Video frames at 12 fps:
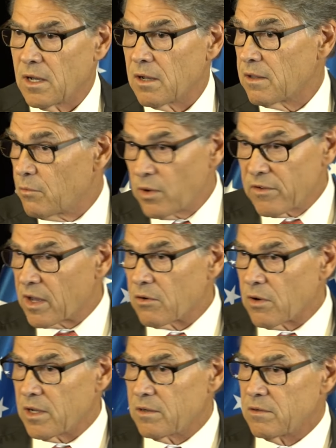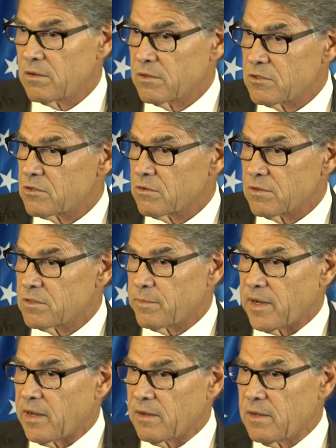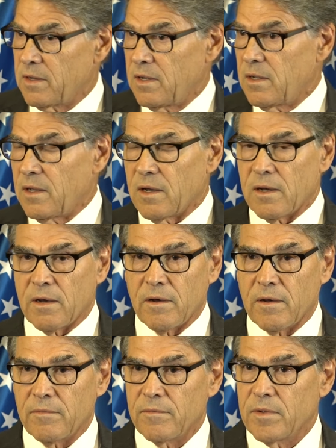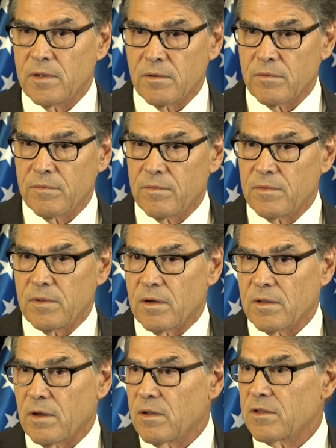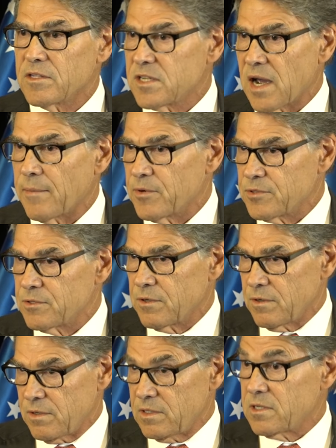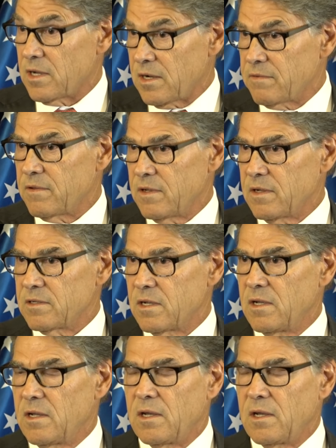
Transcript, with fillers: uh, that we've got great concerns about, uh, you know, on, on the cybersecurity side of things.